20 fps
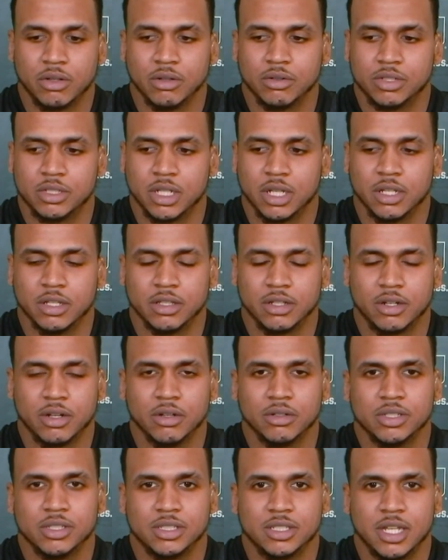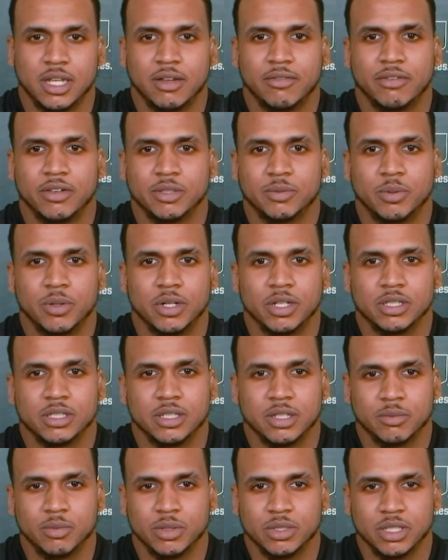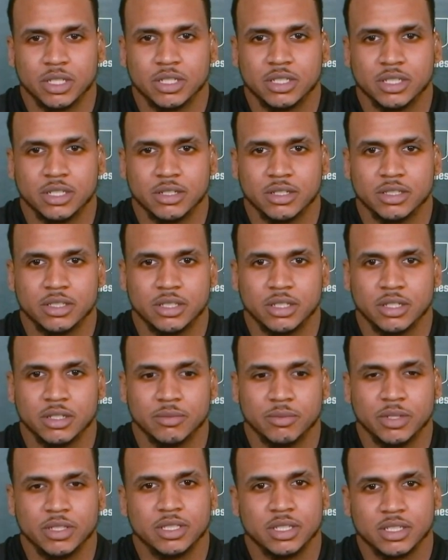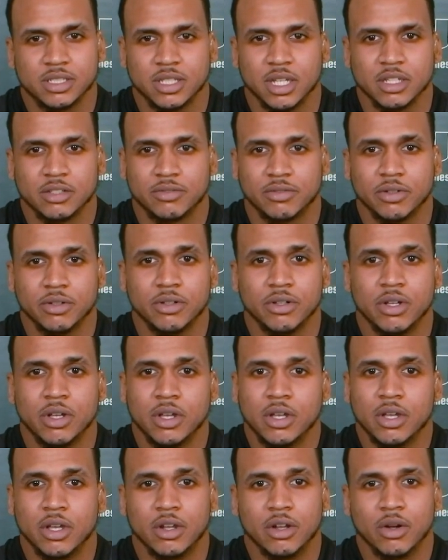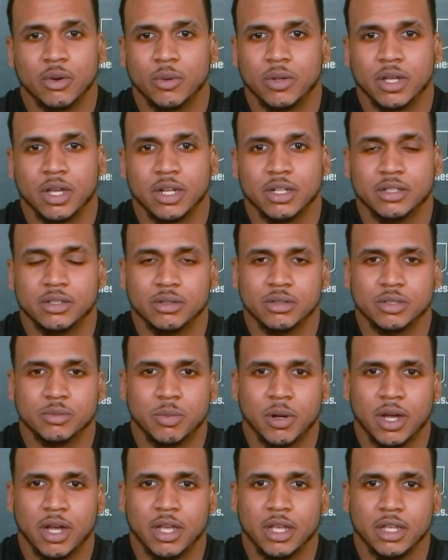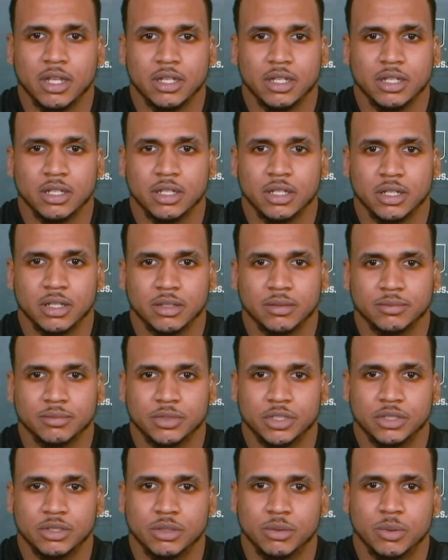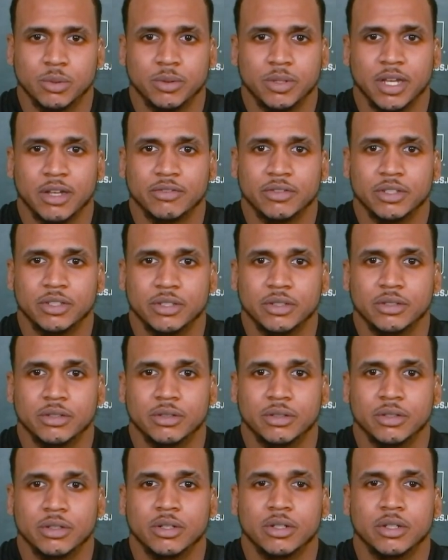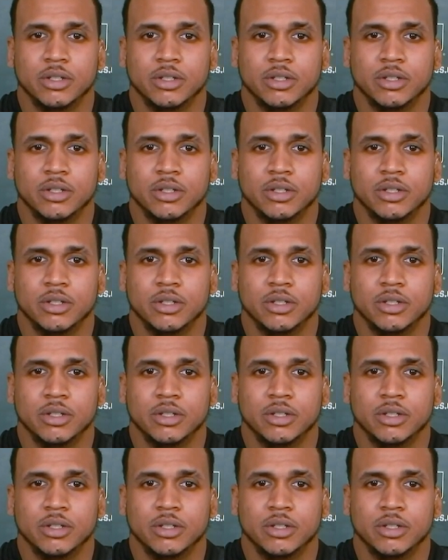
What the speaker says: Coach L and the coaching staff has put us in a position to be successful, and all we got to do is buy in and just do what we have to do.